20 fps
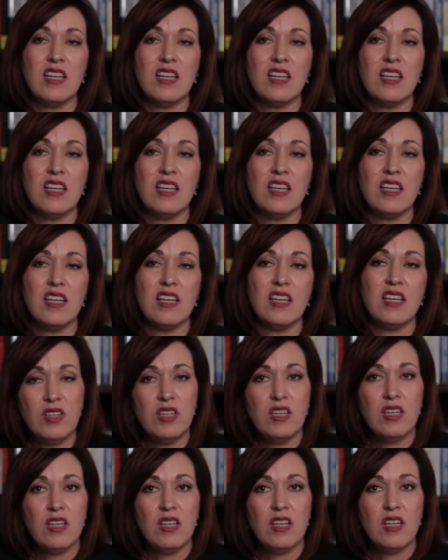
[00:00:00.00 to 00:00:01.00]
to
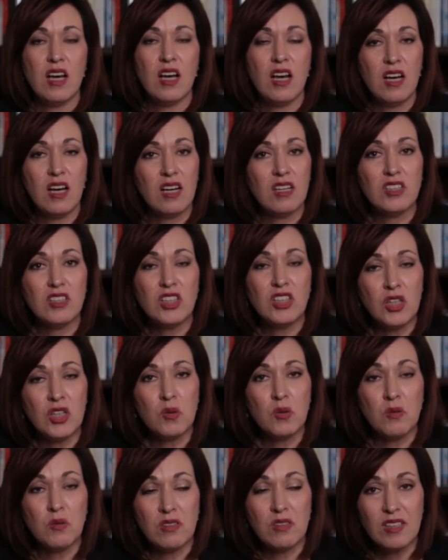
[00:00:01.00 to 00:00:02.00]
have, uh,
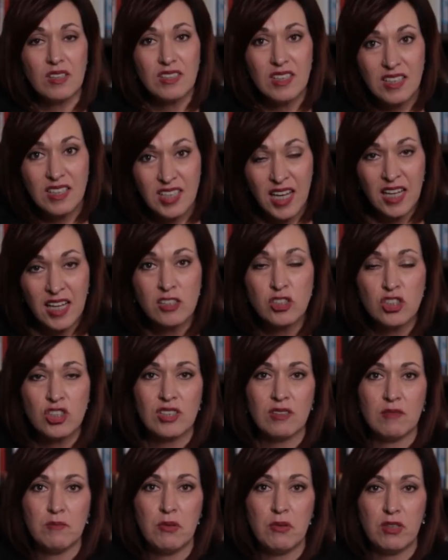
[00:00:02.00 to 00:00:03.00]
you know,
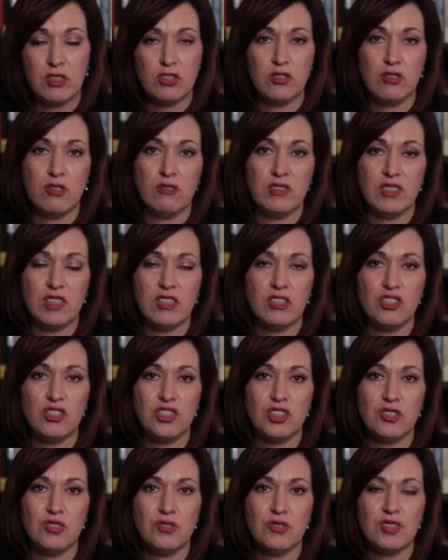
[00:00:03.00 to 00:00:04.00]
attention put to those
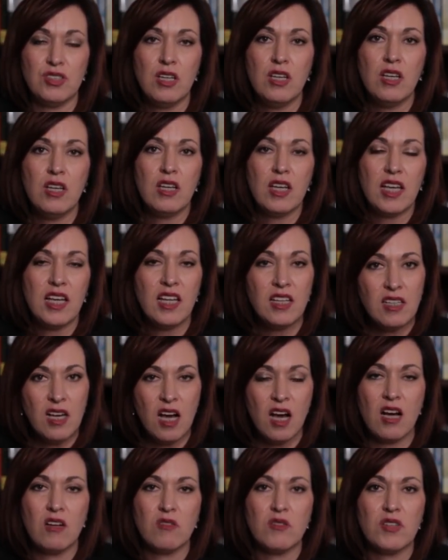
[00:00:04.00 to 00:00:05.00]
issues in
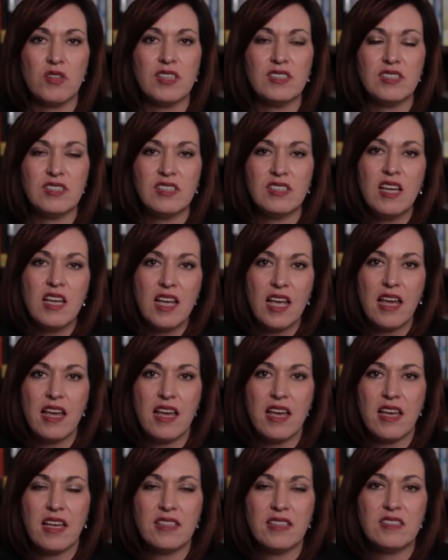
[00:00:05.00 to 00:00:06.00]
Congress
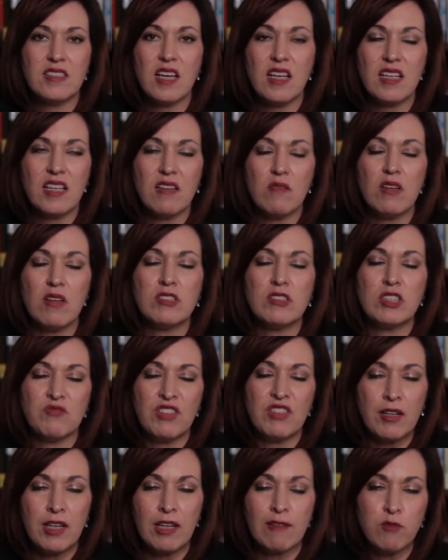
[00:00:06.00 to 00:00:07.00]
and it's
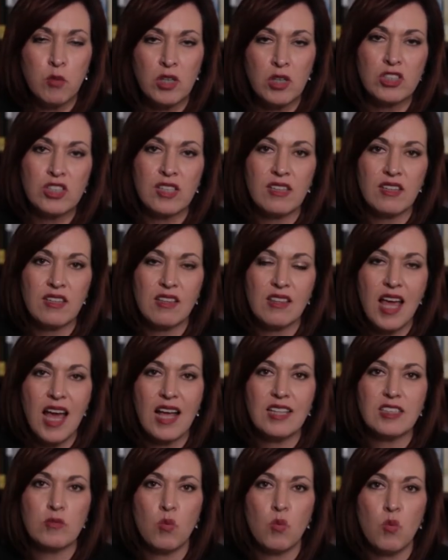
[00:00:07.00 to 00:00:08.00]
very unfortunate that
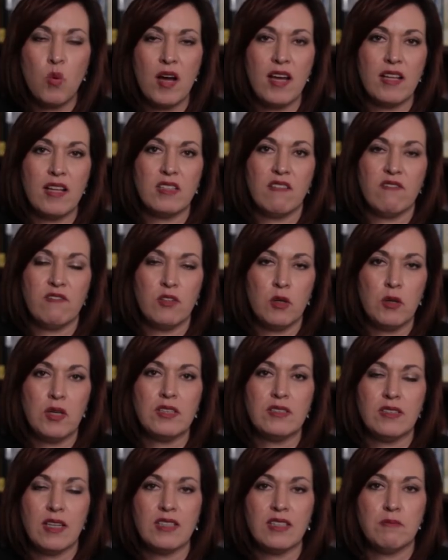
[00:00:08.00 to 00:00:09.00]
that's what the focus
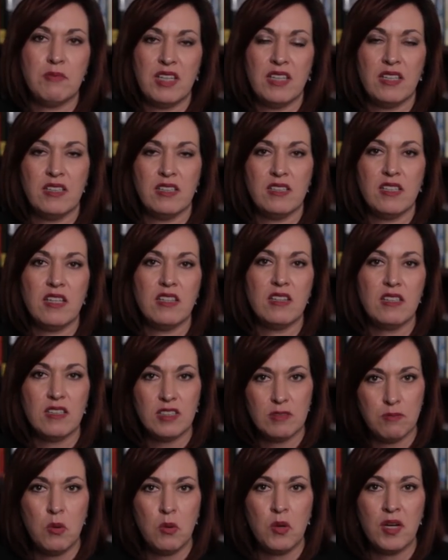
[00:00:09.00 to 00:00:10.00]
has been in this
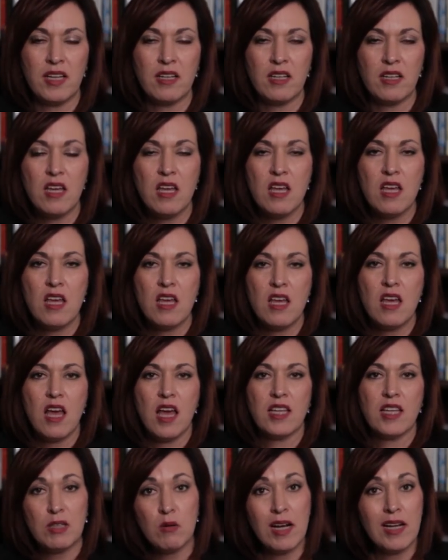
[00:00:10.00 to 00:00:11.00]
point. And,
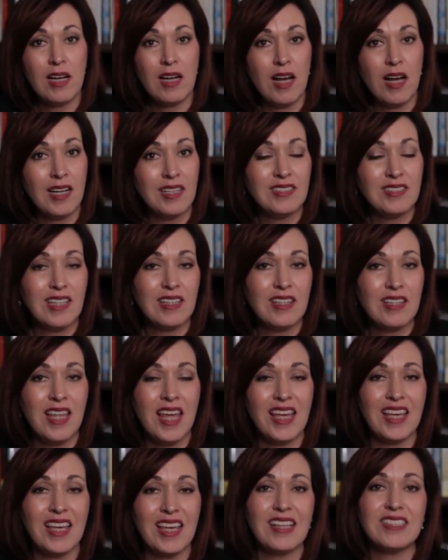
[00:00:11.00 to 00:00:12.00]
and, you know, to be quite
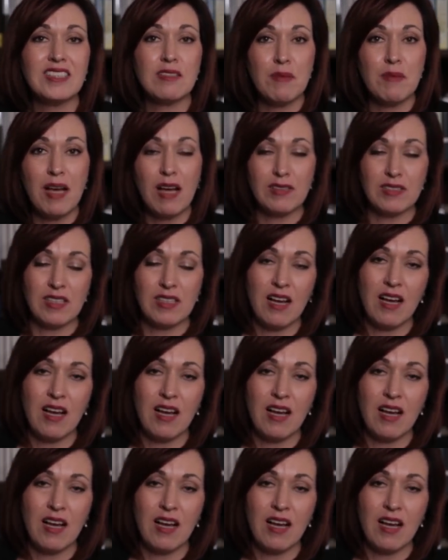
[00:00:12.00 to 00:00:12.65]
honest, I think it's about